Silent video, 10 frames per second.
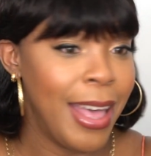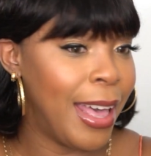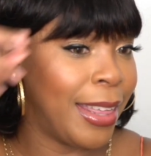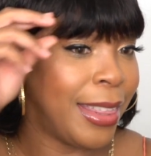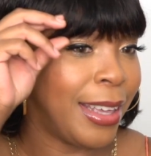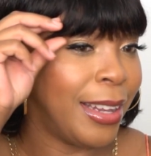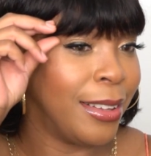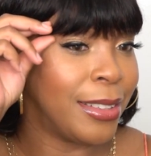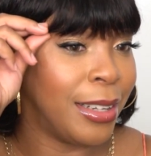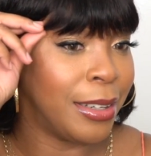I think it
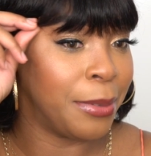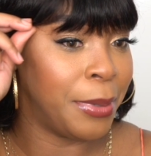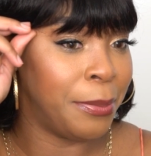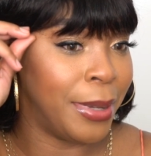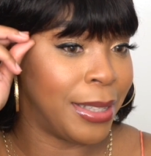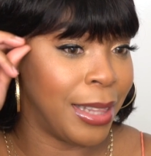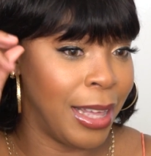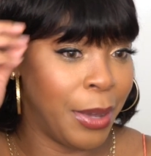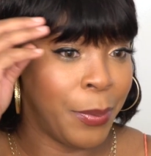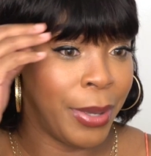looks a little bit better
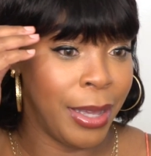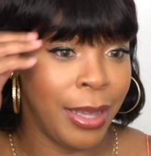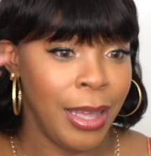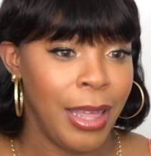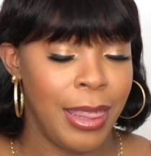that way